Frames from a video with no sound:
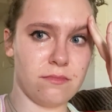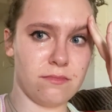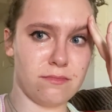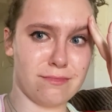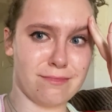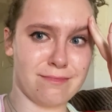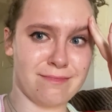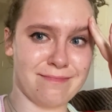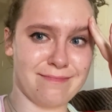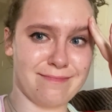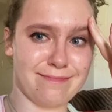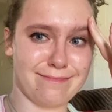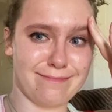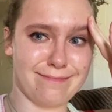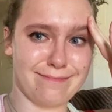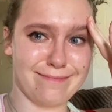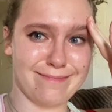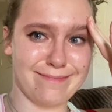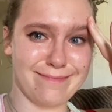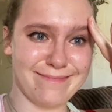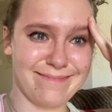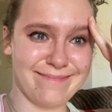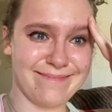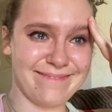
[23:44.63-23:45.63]

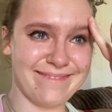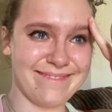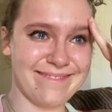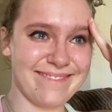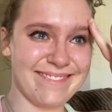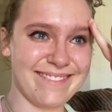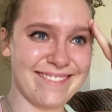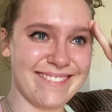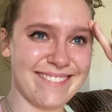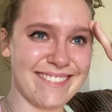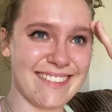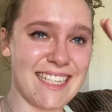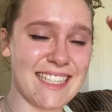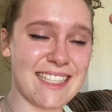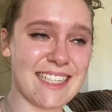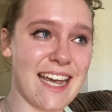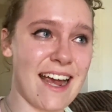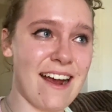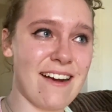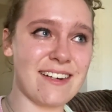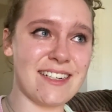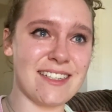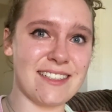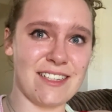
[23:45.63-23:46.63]
These
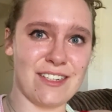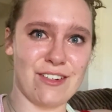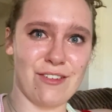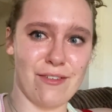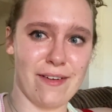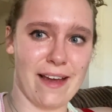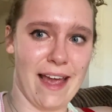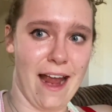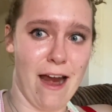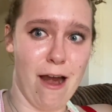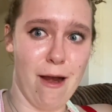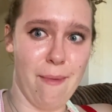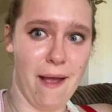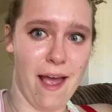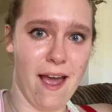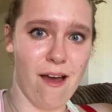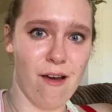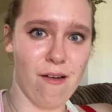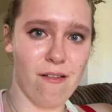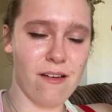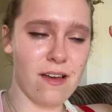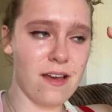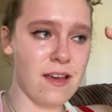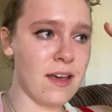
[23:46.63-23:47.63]
characters I don't care
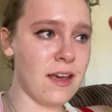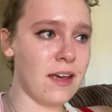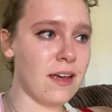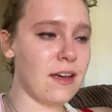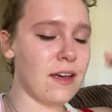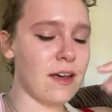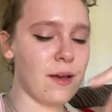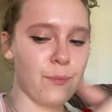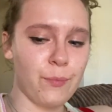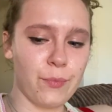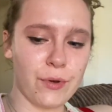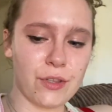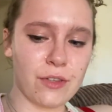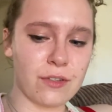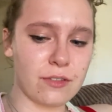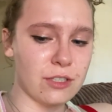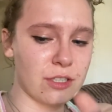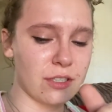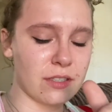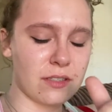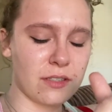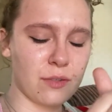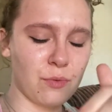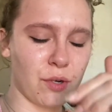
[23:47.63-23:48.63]
about, but
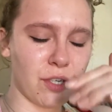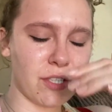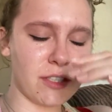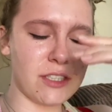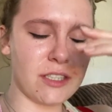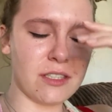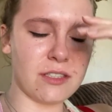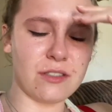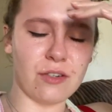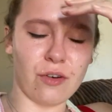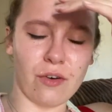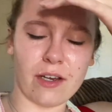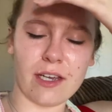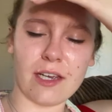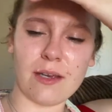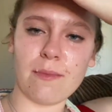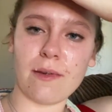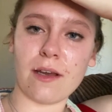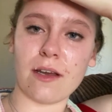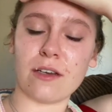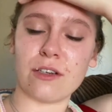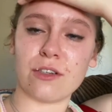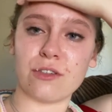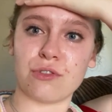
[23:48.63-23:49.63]
just what she's talking
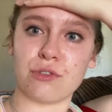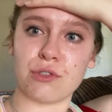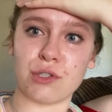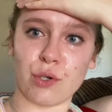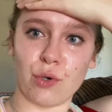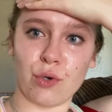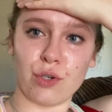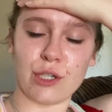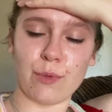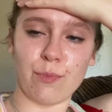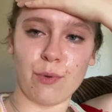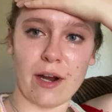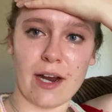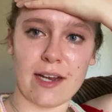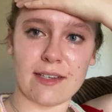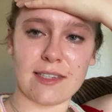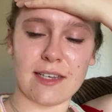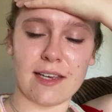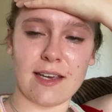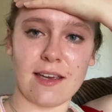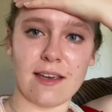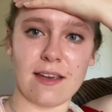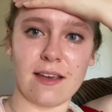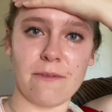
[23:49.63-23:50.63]
about is so
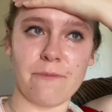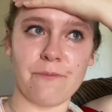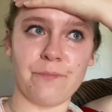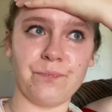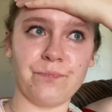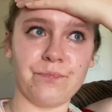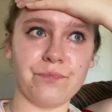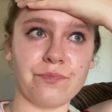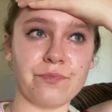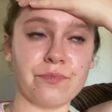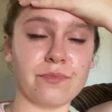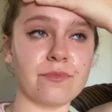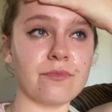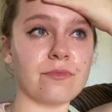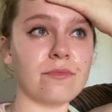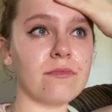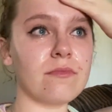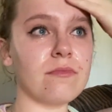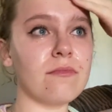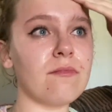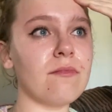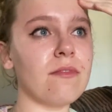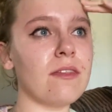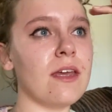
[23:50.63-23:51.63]
depressing.
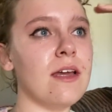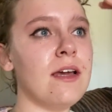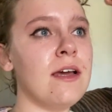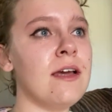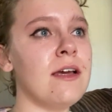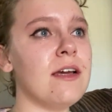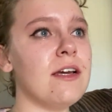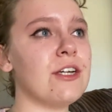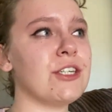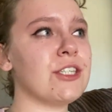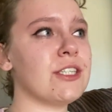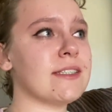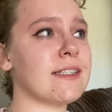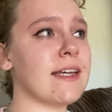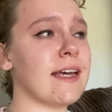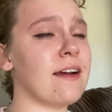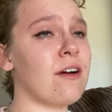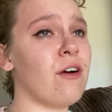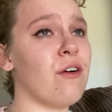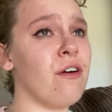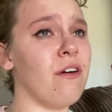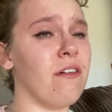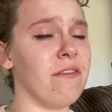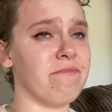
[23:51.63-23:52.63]
She's like,
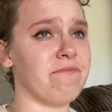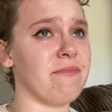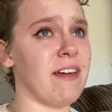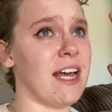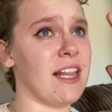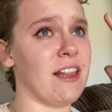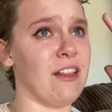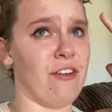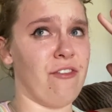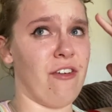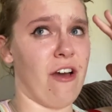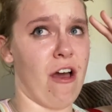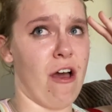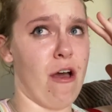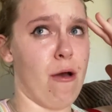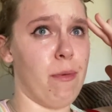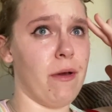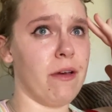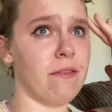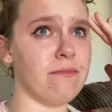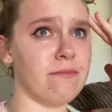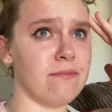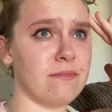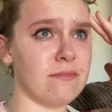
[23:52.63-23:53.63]
oh, I love
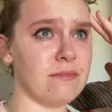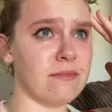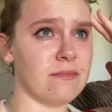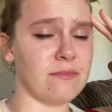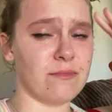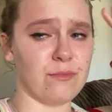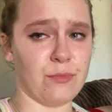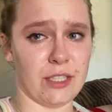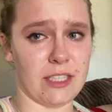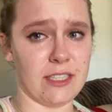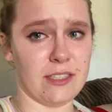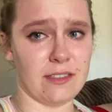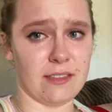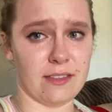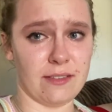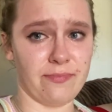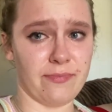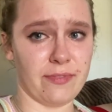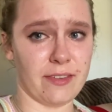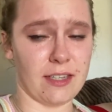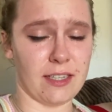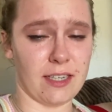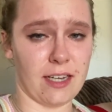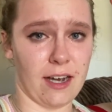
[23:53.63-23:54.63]
Herb, which is
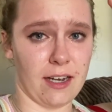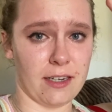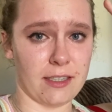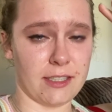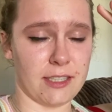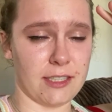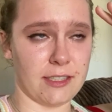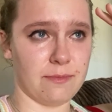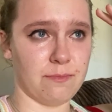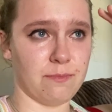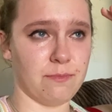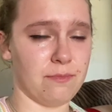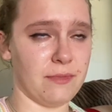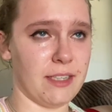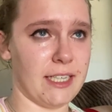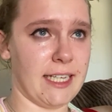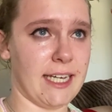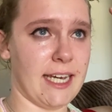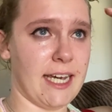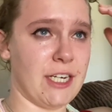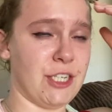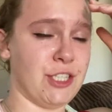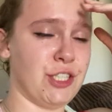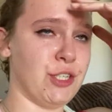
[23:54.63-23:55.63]
the guy she's
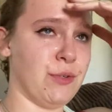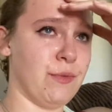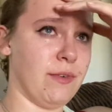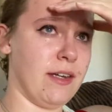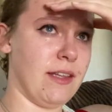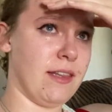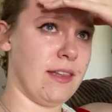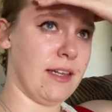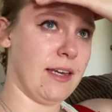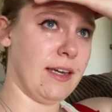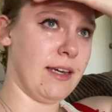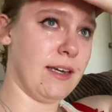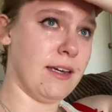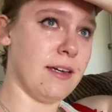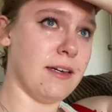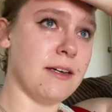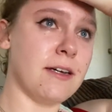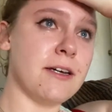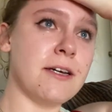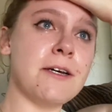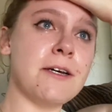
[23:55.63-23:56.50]
engaged to, I think.